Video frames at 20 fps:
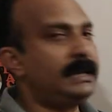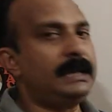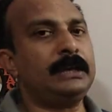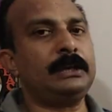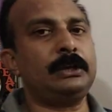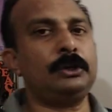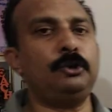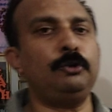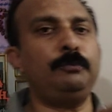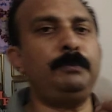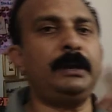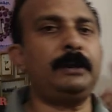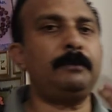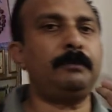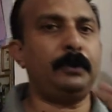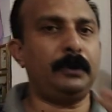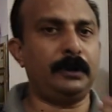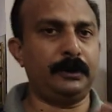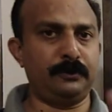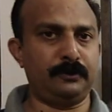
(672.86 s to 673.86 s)
a
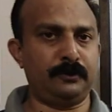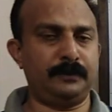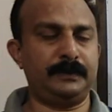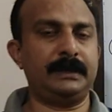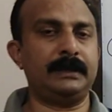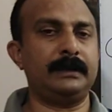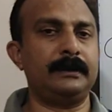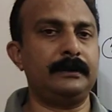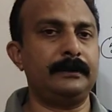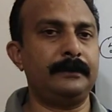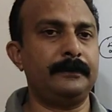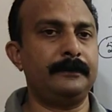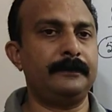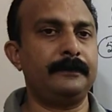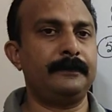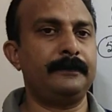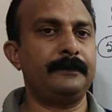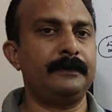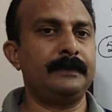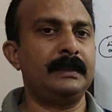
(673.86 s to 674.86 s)
cubic polynomial.
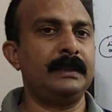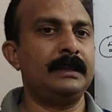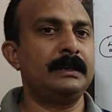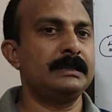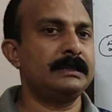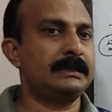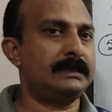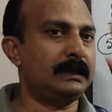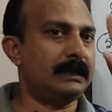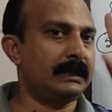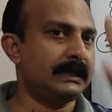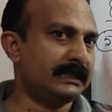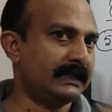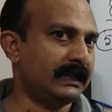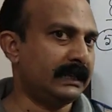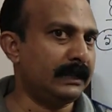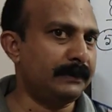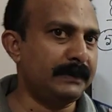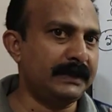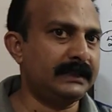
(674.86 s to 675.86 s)
So
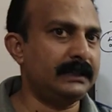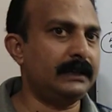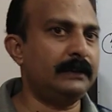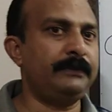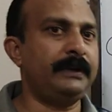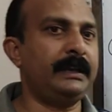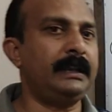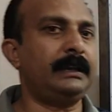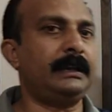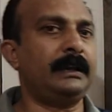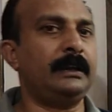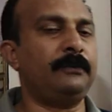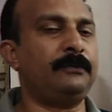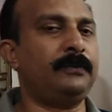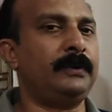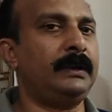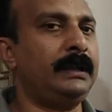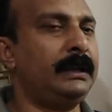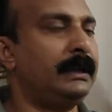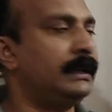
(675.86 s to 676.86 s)
listen the method very
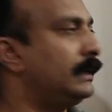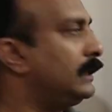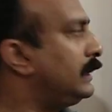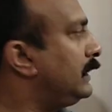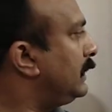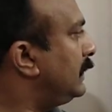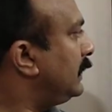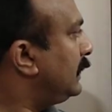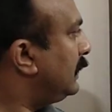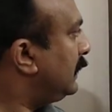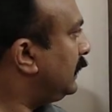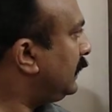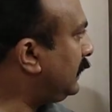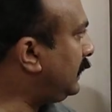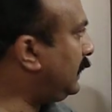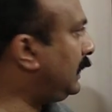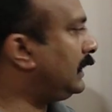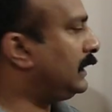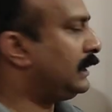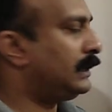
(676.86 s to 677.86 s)
carefully.
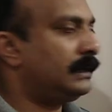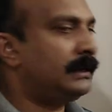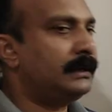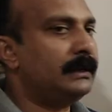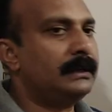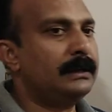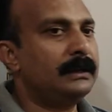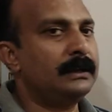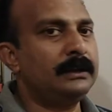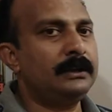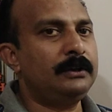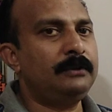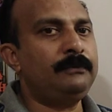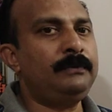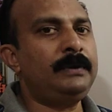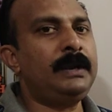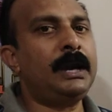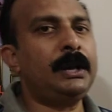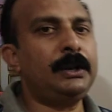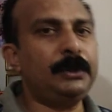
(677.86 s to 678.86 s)
Here
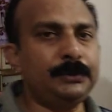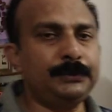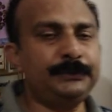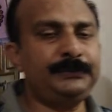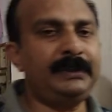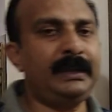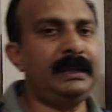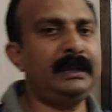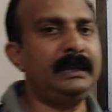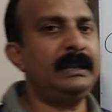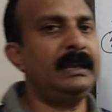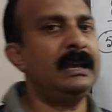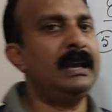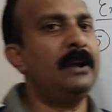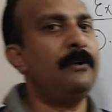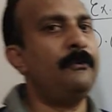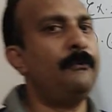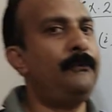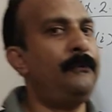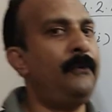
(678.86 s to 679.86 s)
we are
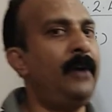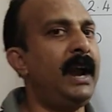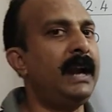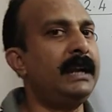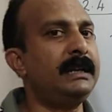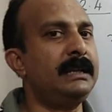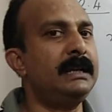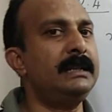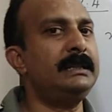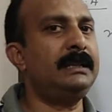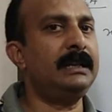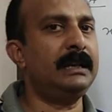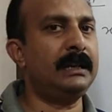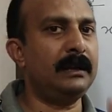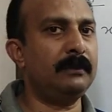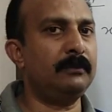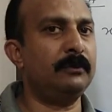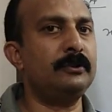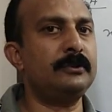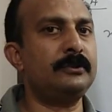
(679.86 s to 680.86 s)
using factor
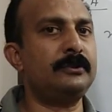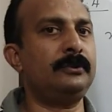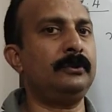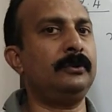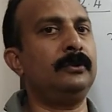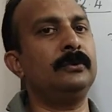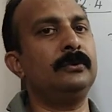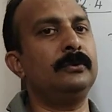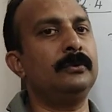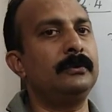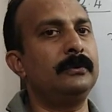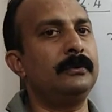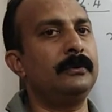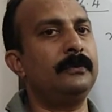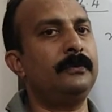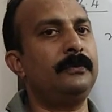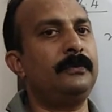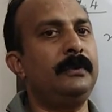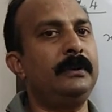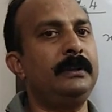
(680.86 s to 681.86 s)
theorem
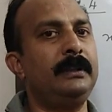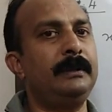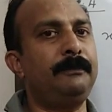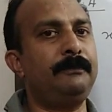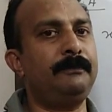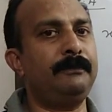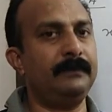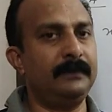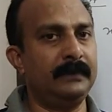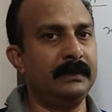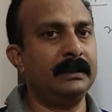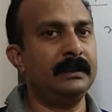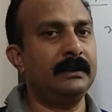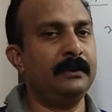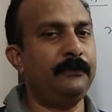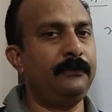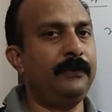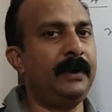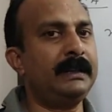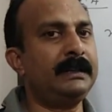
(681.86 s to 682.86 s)
also. For the
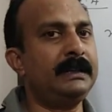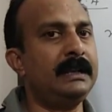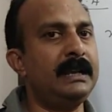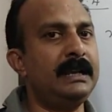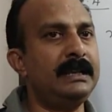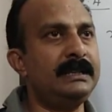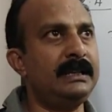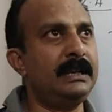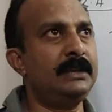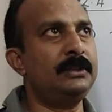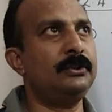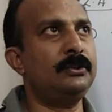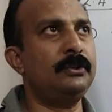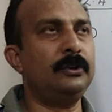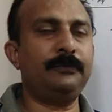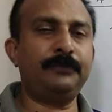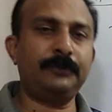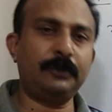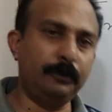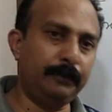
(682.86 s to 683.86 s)
factorization
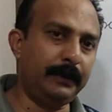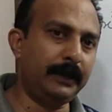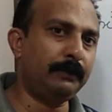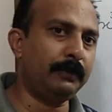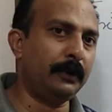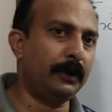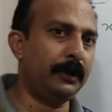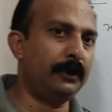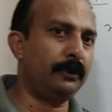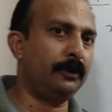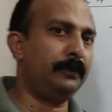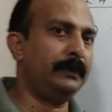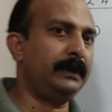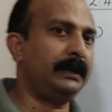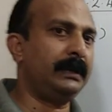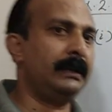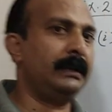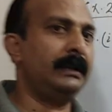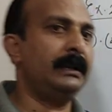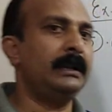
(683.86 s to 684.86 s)
of cubic
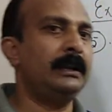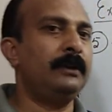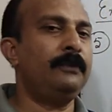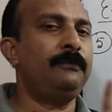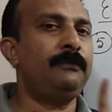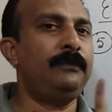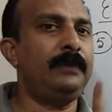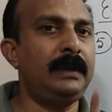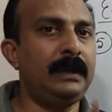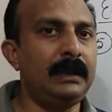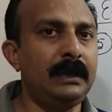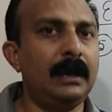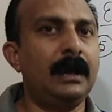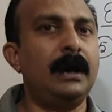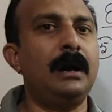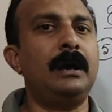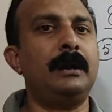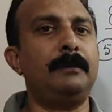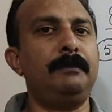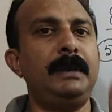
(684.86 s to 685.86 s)
polynomial, we
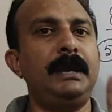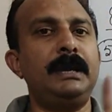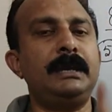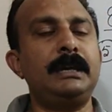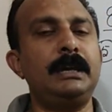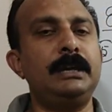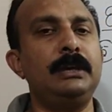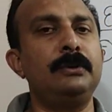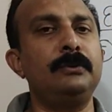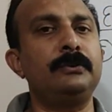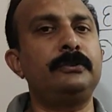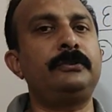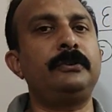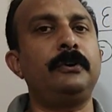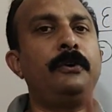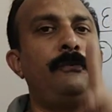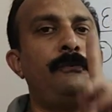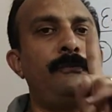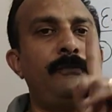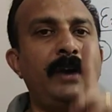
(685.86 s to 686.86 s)
are making use
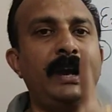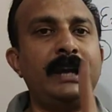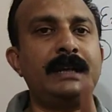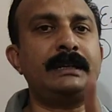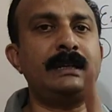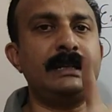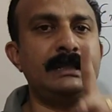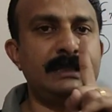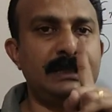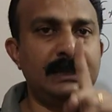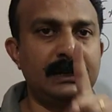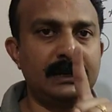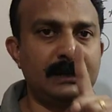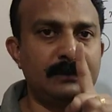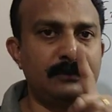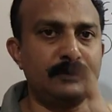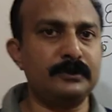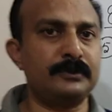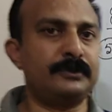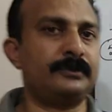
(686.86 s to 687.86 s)
of factor
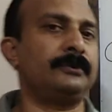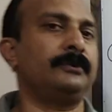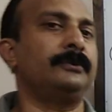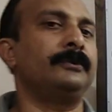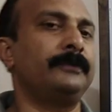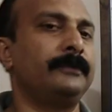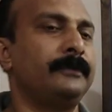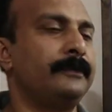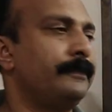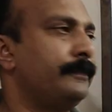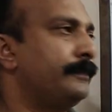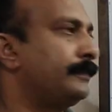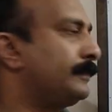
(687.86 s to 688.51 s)
theorem also.